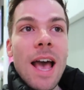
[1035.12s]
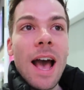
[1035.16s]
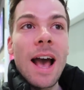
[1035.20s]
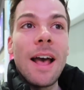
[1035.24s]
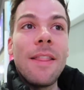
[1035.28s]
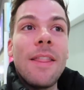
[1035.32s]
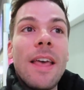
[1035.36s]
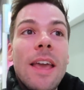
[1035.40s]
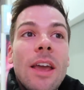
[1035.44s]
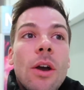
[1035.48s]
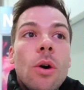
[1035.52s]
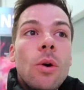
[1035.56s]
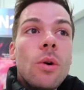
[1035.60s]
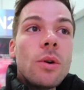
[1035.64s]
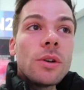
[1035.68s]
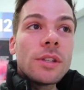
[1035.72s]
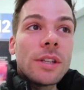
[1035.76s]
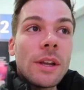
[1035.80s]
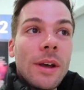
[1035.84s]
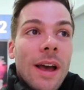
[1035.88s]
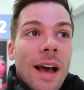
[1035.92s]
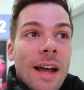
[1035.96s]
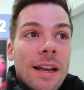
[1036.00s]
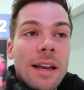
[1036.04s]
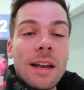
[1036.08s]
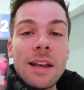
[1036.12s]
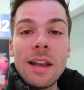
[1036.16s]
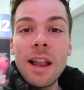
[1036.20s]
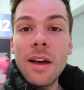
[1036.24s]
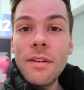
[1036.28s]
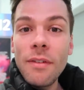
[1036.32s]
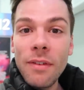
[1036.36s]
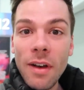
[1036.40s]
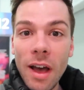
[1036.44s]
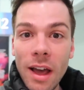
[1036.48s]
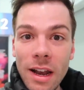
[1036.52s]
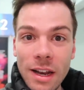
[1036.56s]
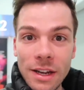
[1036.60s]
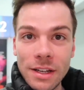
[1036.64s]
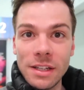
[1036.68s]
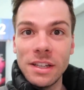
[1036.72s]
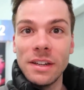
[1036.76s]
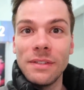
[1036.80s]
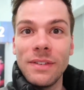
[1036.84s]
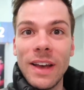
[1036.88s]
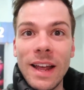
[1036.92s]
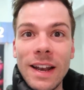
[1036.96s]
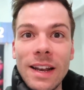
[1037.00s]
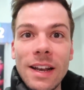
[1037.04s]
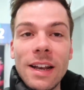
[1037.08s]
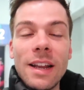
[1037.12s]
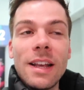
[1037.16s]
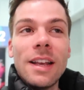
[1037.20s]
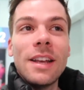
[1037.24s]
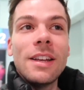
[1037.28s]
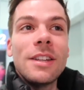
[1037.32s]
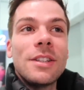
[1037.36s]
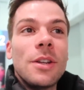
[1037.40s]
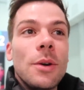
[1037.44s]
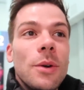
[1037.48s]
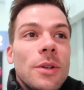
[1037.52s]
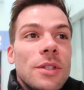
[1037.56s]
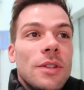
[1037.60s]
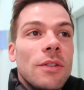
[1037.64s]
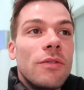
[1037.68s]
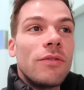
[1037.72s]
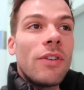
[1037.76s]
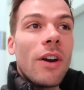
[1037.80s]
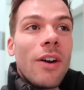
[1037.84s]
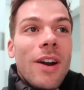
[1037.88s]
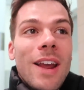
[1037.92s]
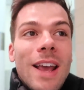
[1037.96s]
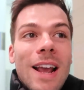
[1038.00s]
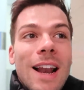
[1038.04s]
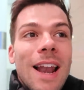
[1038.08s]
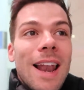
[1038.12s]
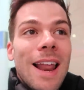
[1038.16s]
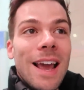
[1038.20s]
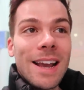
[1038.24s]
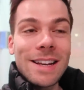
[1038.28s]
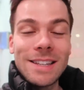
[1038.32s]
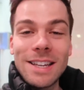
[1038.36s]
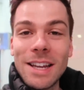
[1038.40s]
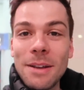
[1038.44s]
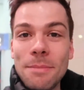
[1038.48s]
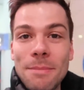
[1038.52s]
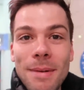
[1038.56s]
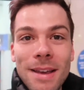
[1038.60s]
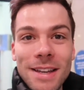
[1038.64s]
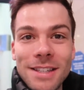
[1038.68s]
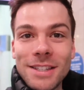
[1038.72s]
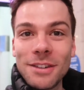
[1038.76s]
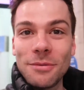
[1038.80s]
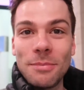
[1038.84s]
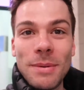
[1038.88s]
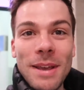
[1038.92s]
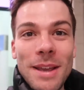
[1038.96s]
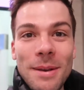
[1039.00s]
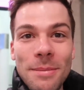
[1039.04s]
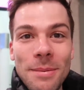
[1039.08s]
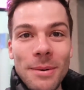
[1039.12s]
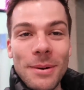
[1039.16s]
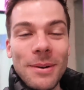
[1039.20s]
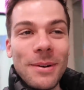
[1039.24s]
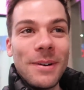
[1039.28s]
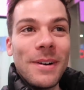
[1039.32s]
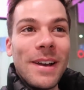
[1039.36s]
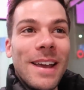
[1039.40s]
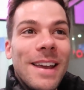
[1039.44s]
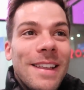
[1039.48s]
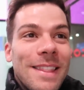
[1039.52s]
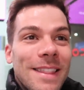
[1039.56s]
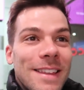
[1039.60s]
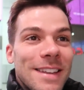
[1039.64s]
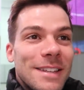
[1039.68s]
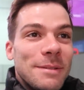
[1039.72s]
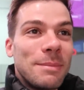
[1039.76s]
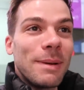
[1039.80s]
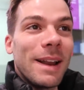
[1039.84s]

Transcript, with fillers: and they also had a Love Island event. So it was a very eclectic mix of people in this